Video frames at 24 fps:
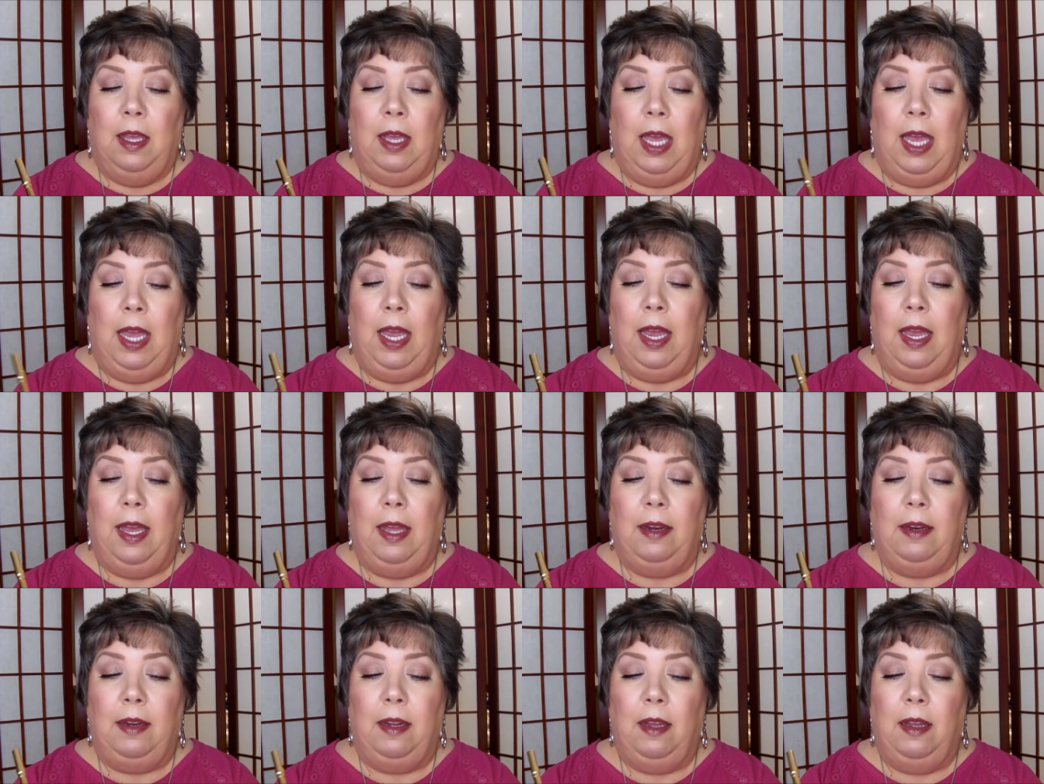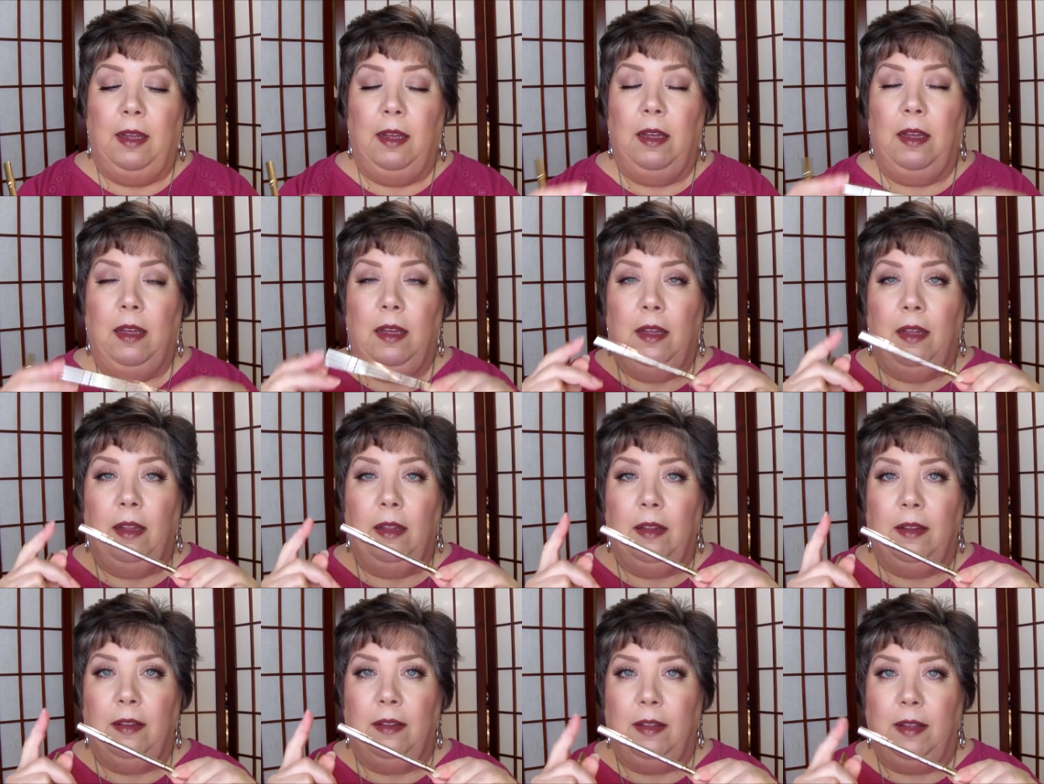and
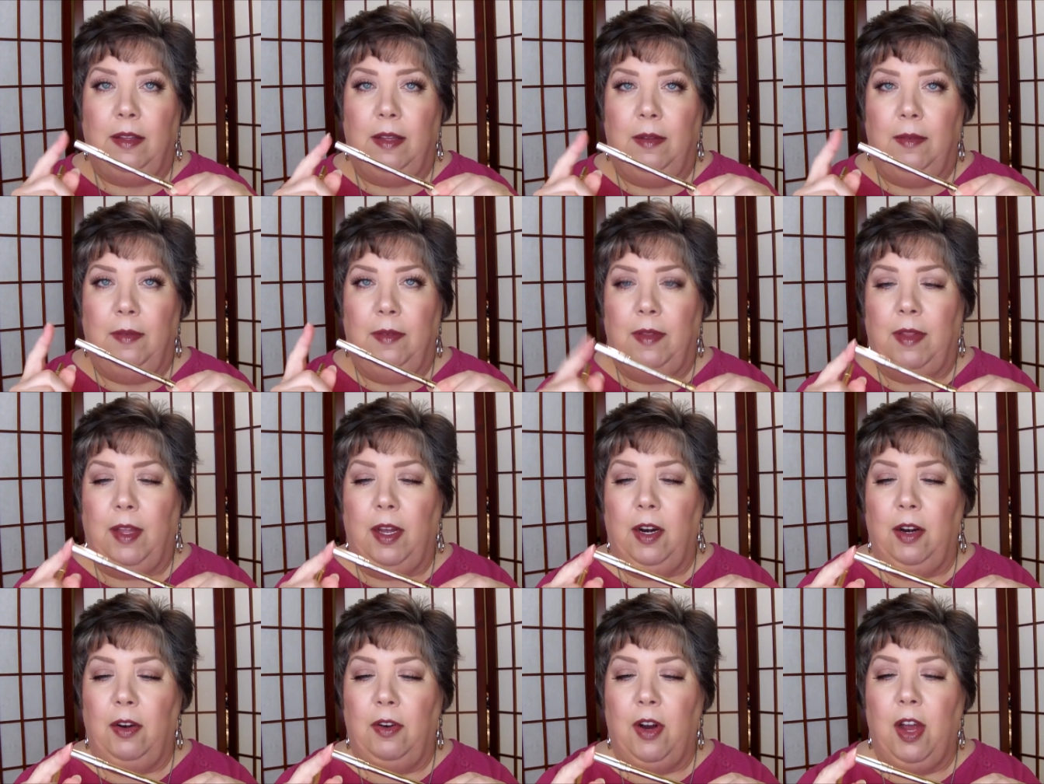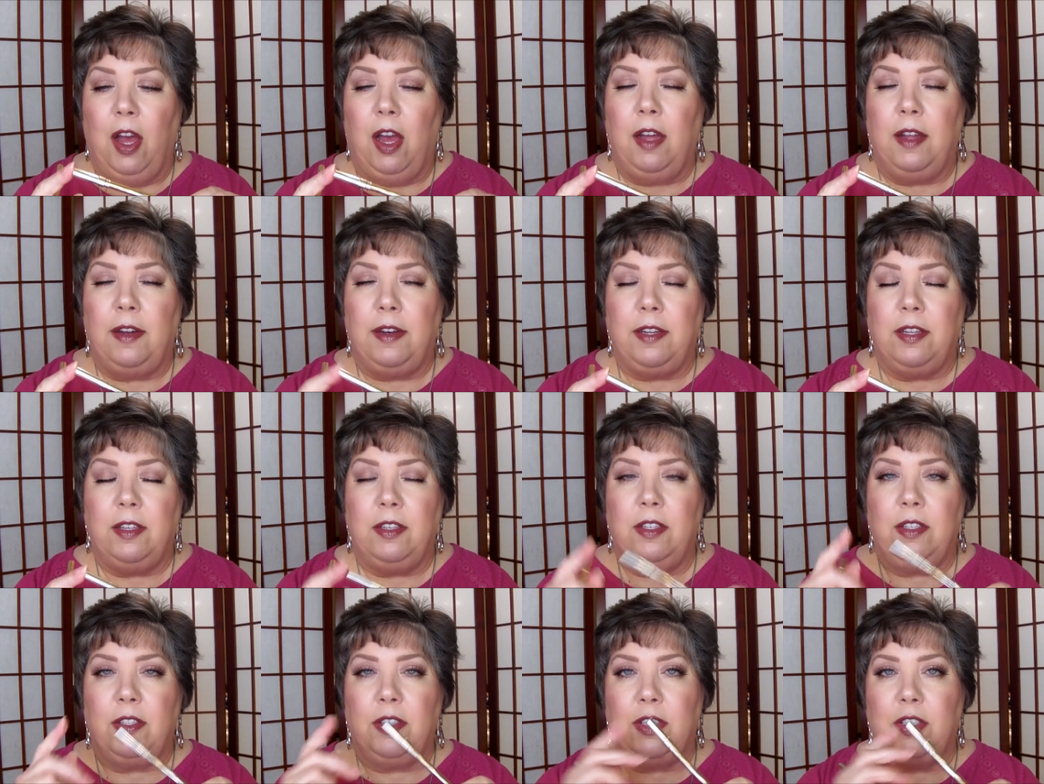they're not
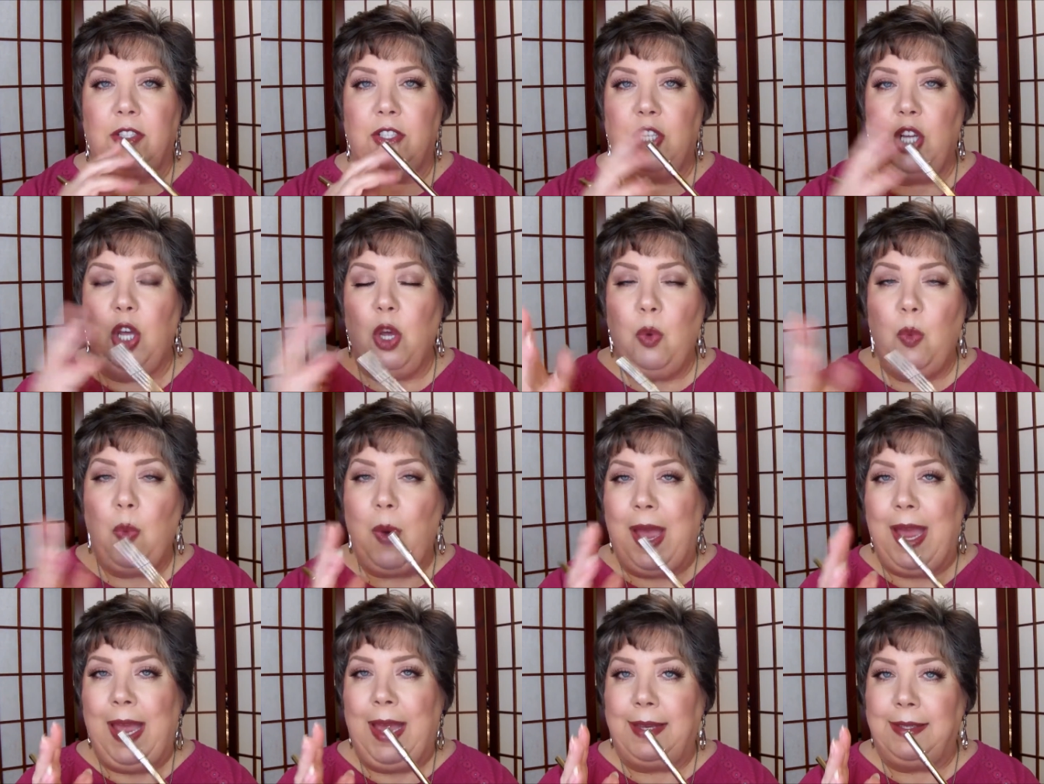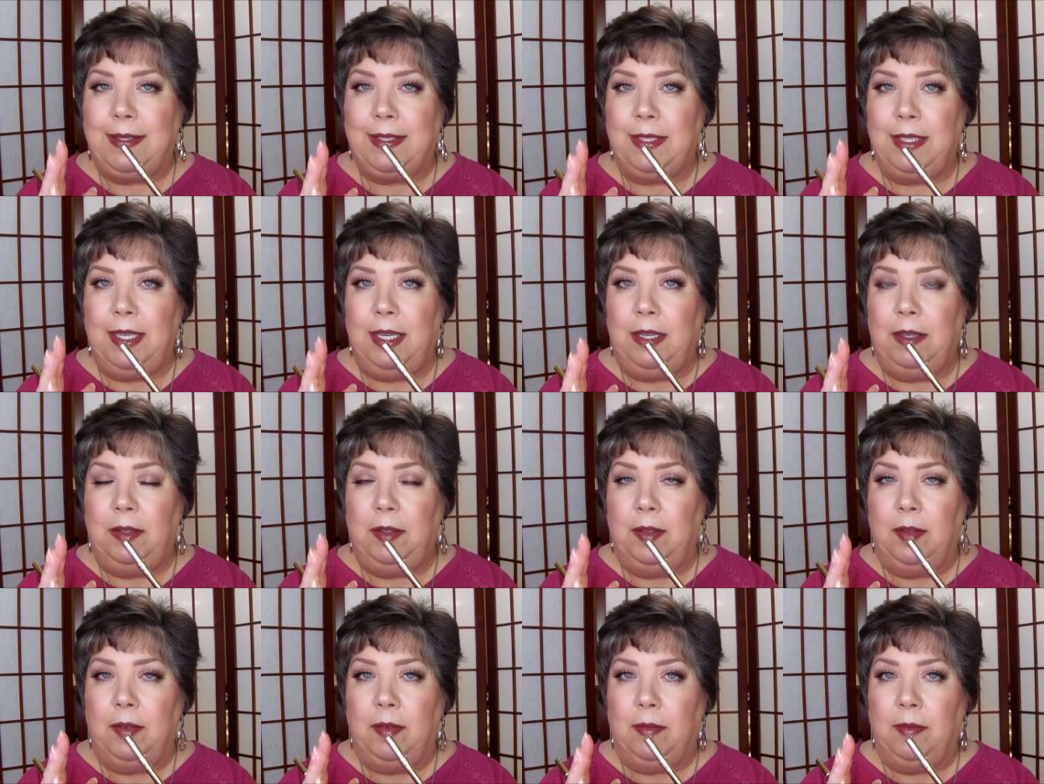too waxy